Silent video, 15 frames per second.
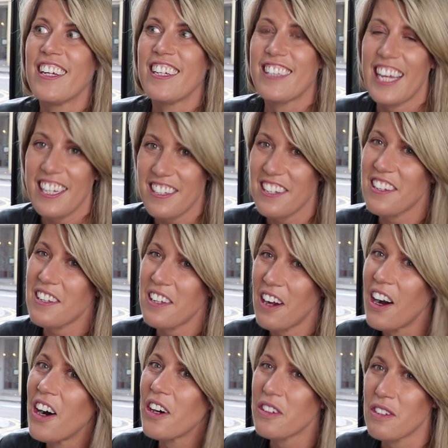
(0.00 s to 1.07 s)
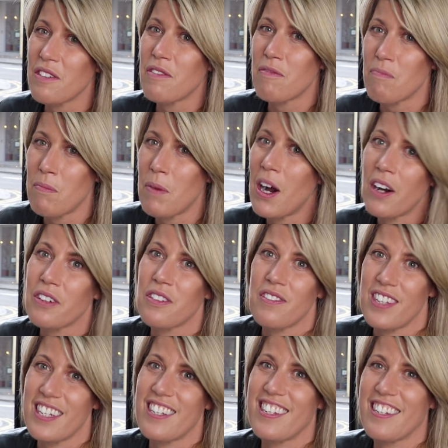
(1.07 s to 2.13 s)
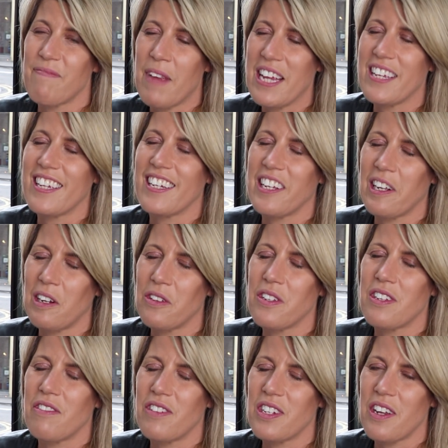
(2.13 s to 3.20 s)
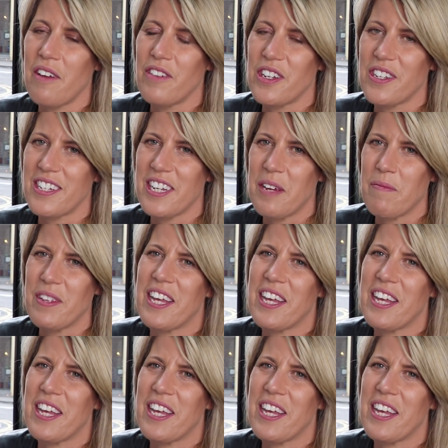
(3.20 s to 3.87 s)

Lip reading: that's at the heart of part of this, is making an inclusive and diverse team,